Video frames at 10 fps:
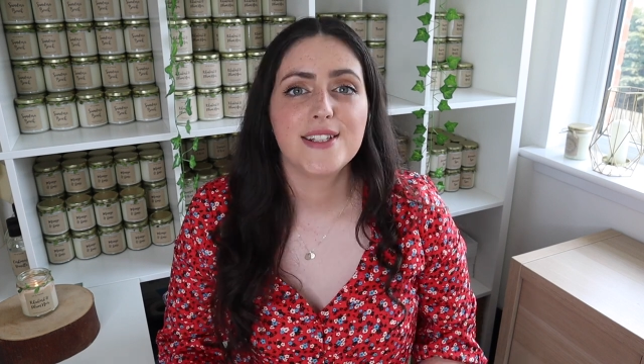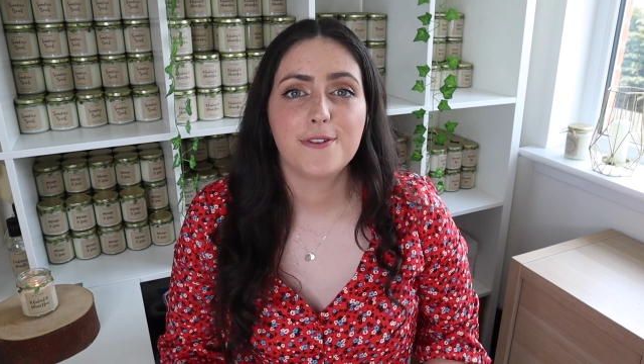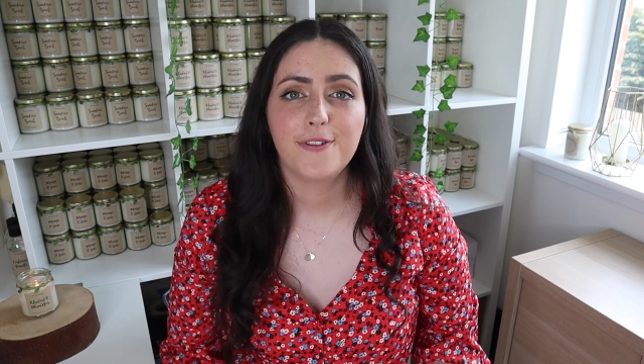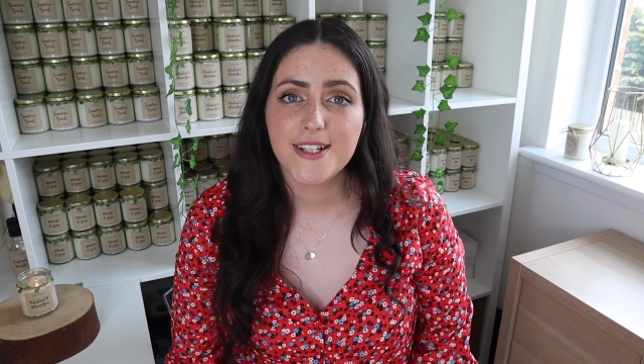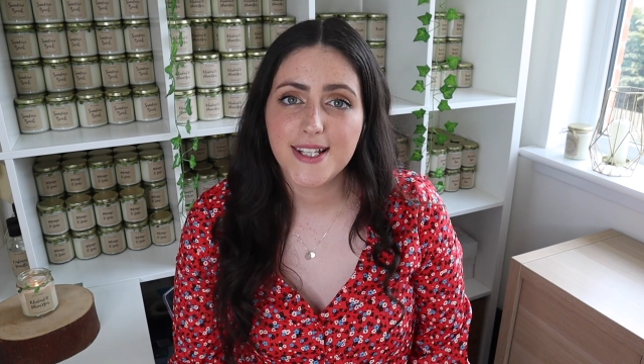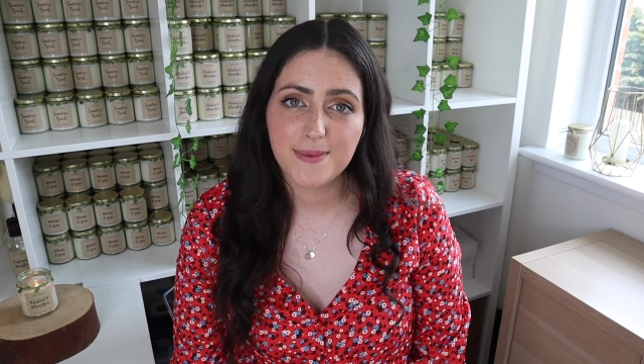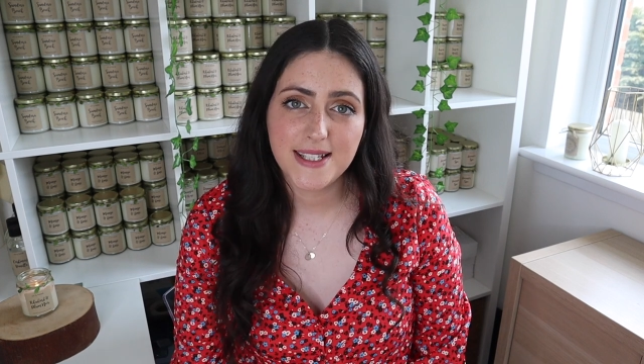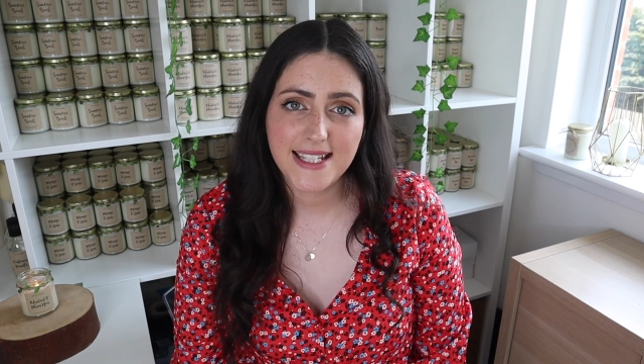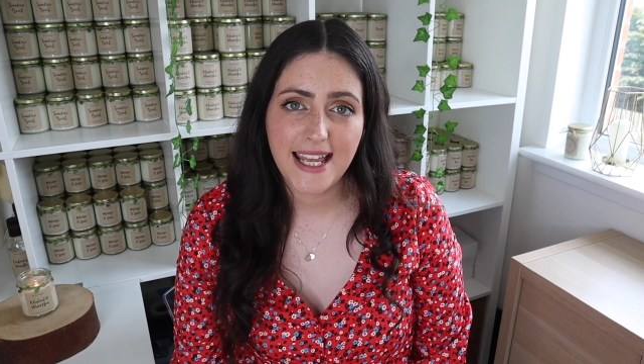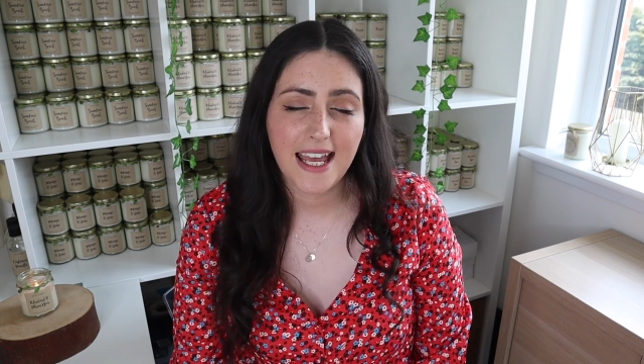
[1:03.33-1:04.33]
So first up
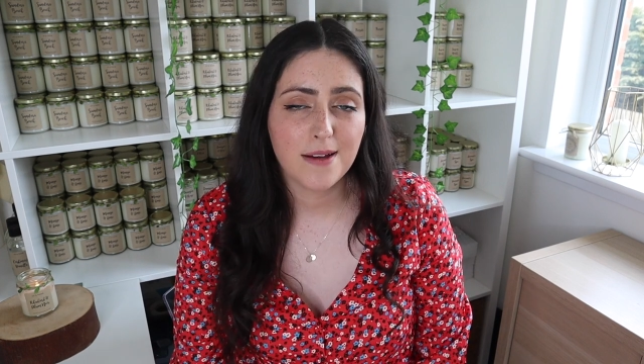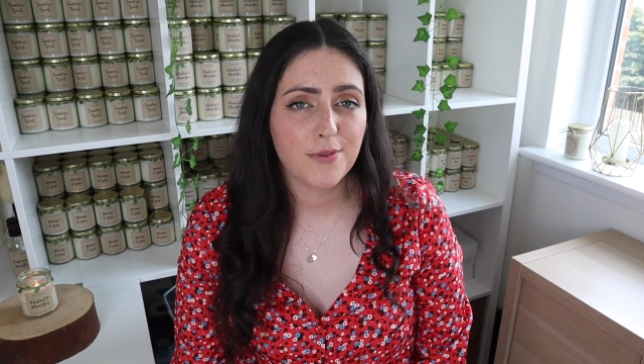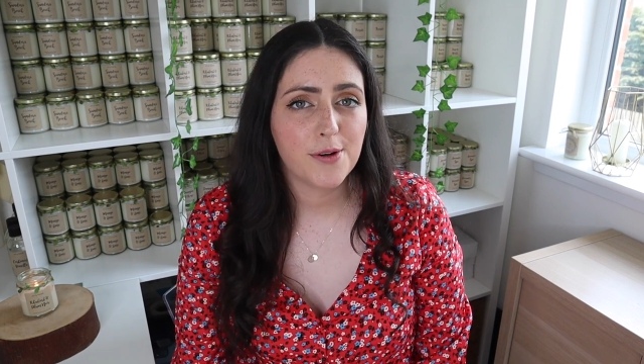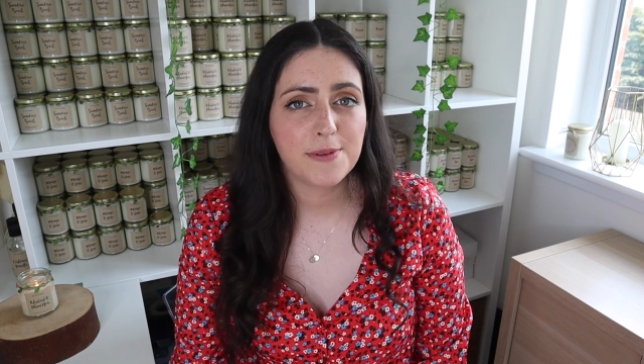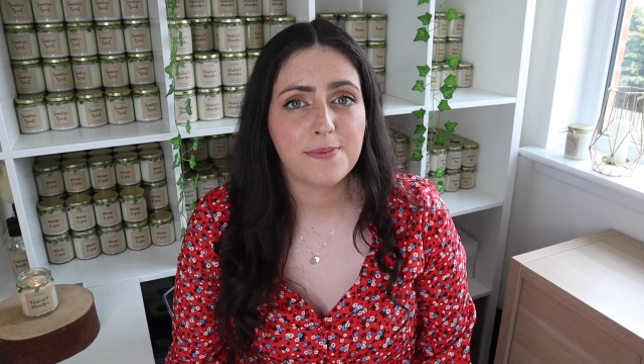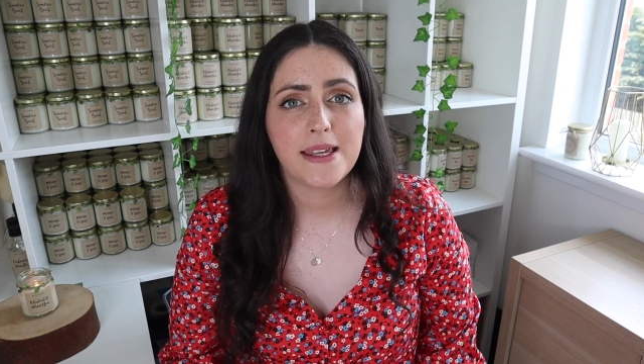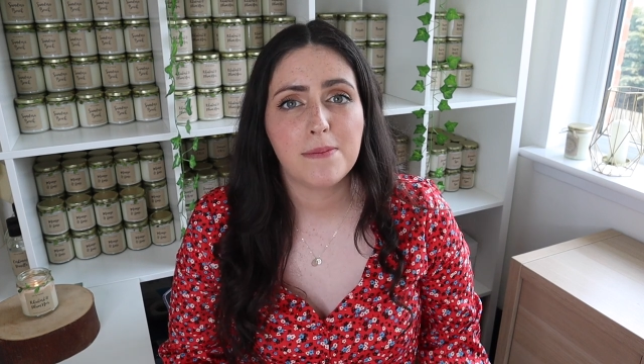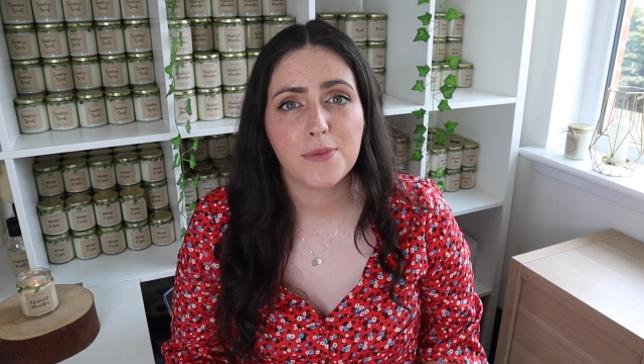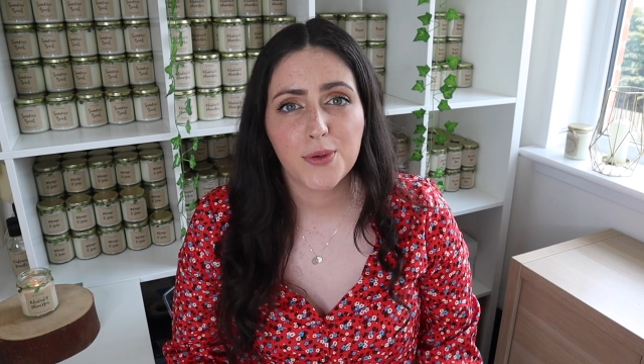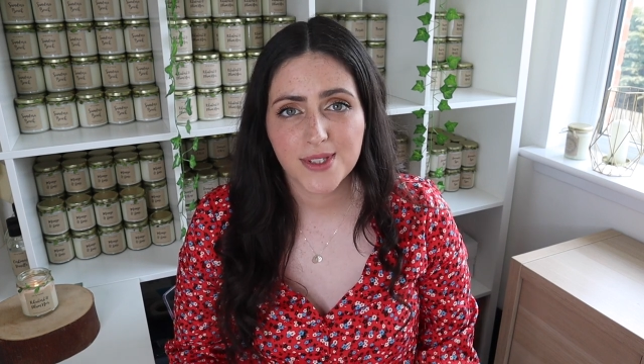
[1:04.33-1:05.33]
today, and
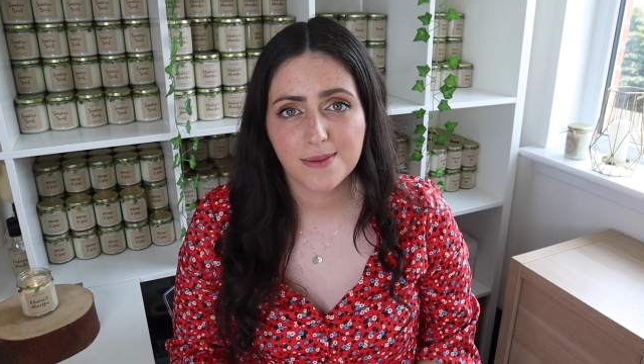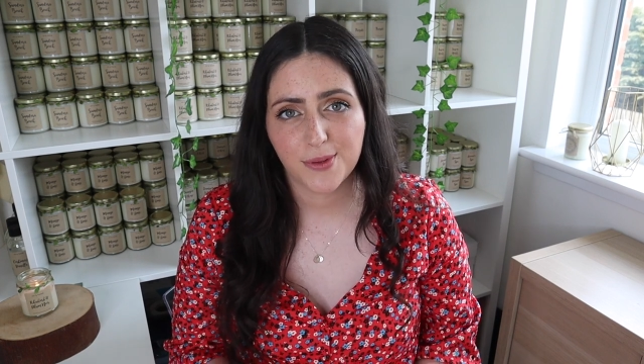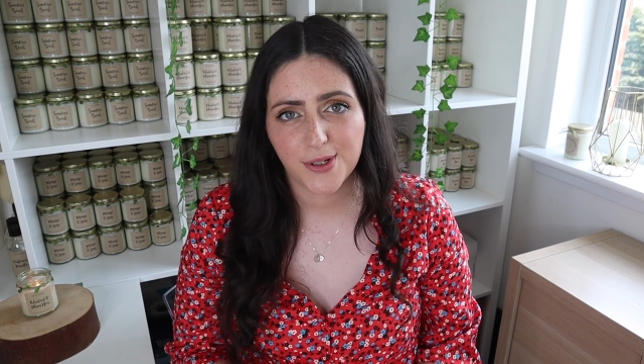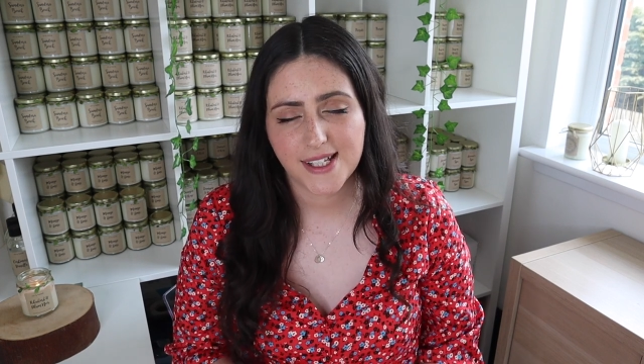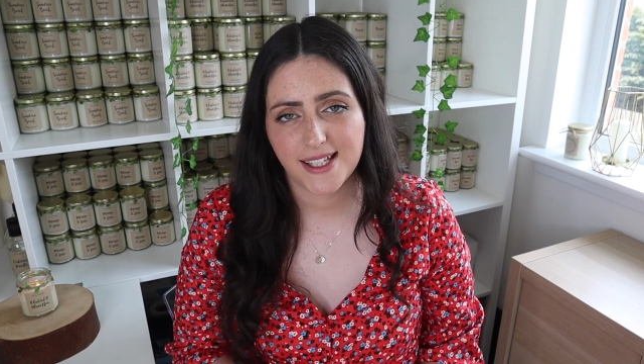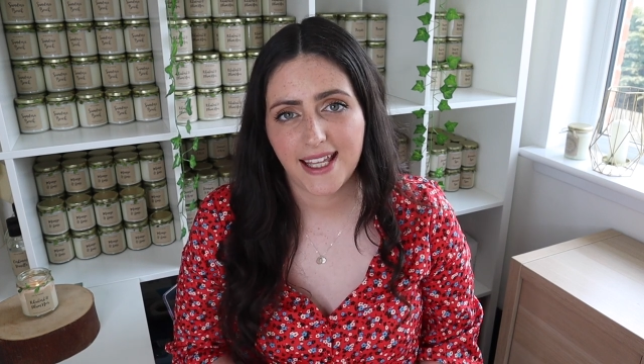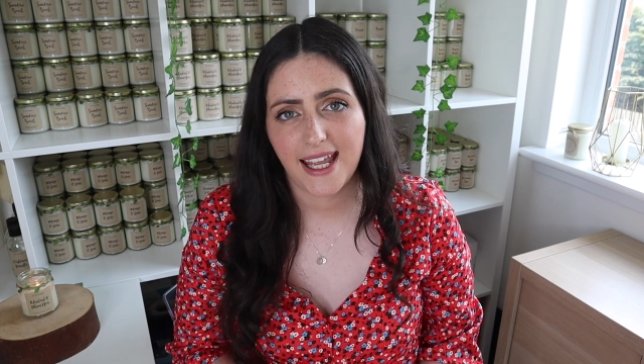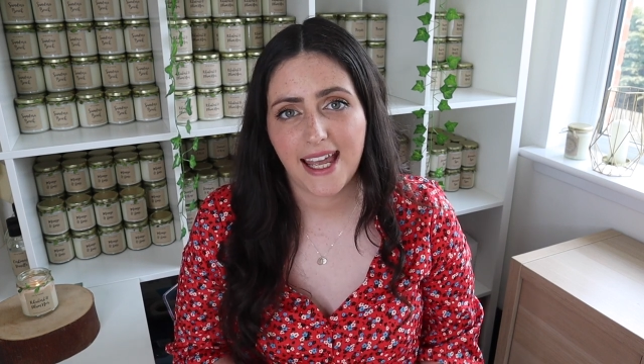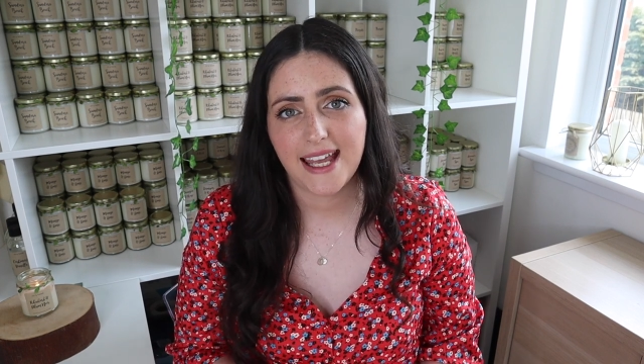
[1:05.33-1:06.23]
probably most importantly,